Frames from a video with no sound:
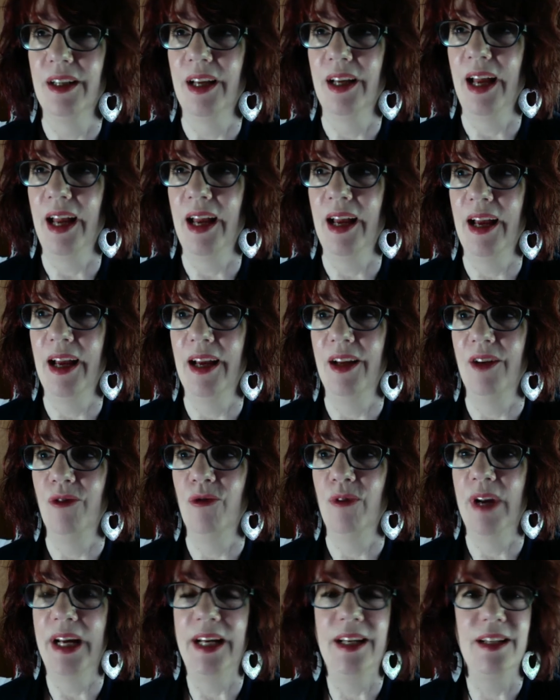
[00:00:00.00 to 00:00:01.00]
And
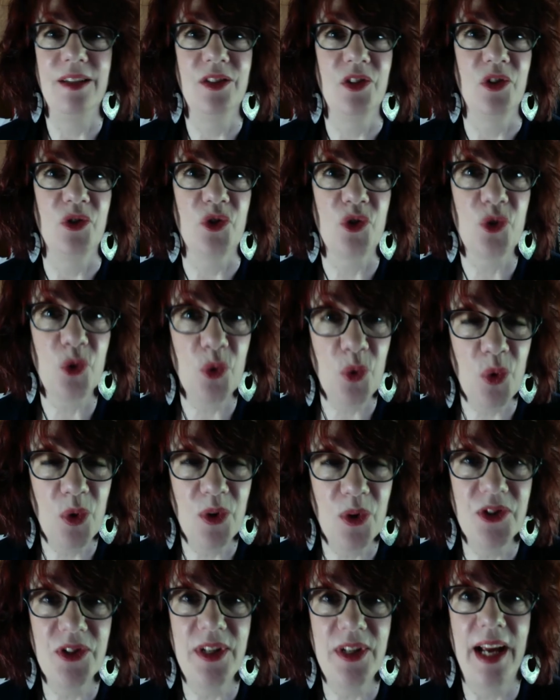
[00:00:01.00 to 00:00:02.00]
Reiki's in
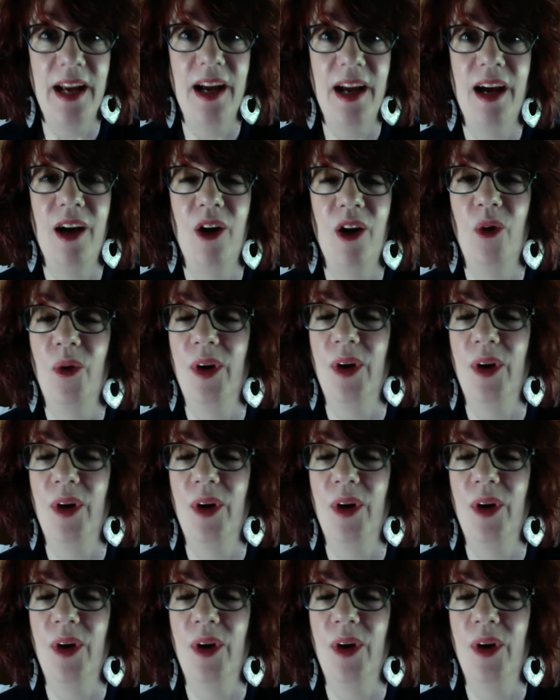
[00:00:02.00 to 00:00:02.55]
schools now,